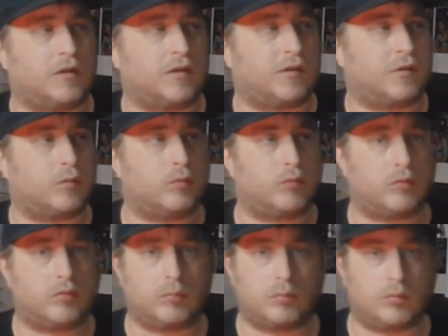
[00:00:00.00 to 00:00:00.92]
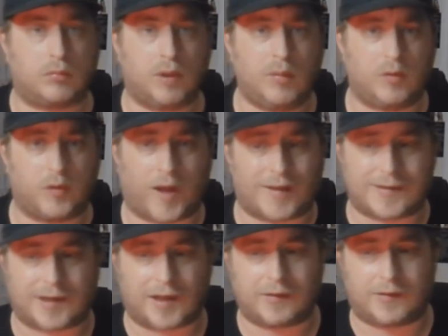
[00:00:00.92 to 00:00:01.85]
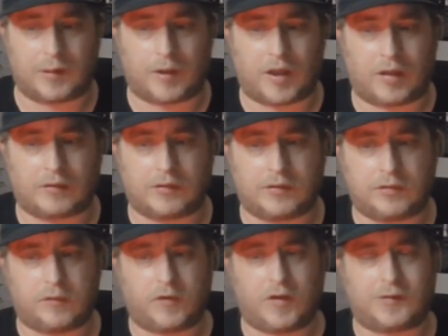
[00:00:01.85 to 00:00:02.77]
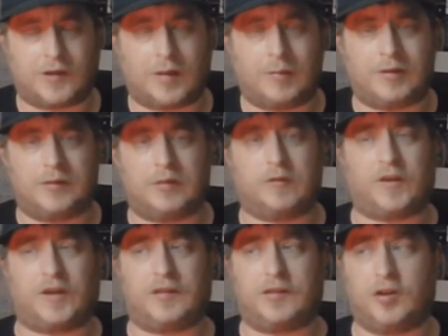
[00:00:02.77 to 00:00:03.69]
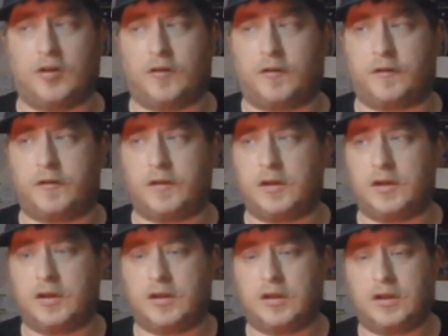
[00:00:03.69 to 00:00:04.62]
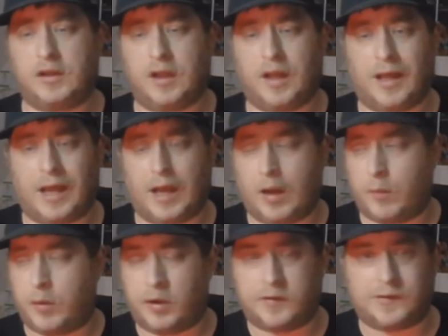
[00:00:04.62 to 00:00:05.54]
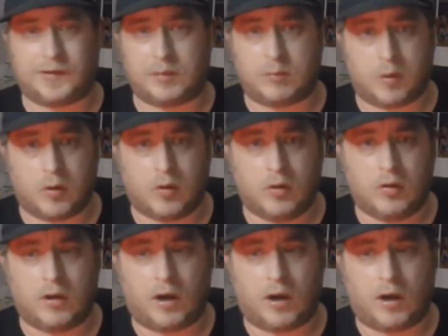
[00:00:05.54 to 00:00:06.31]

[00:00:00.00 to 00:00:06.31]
It was a fantastic match. First time these two have faced off, and I want to see more.